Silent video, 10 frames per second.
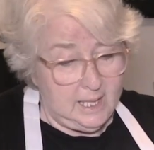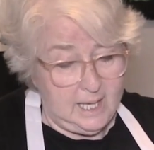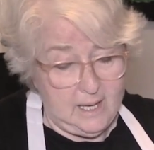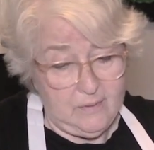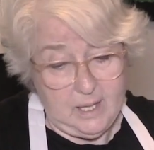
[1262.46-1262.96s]

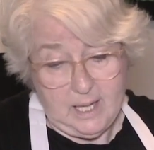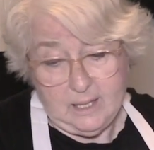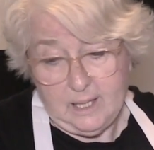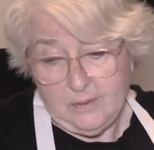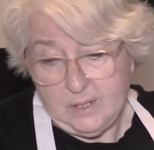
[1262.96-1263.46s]
And then I
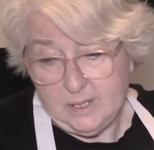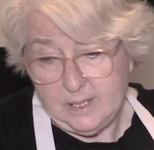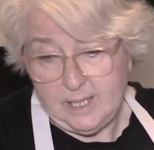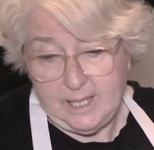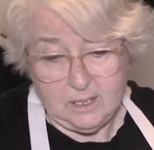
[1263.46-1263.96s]
let this
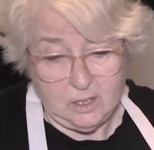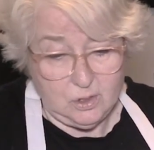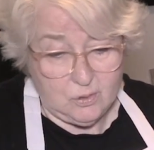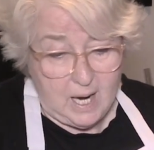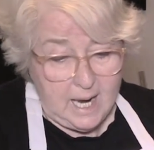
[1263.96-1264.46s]
stand and
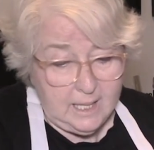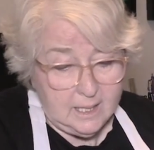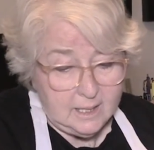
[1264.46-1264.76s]
dry.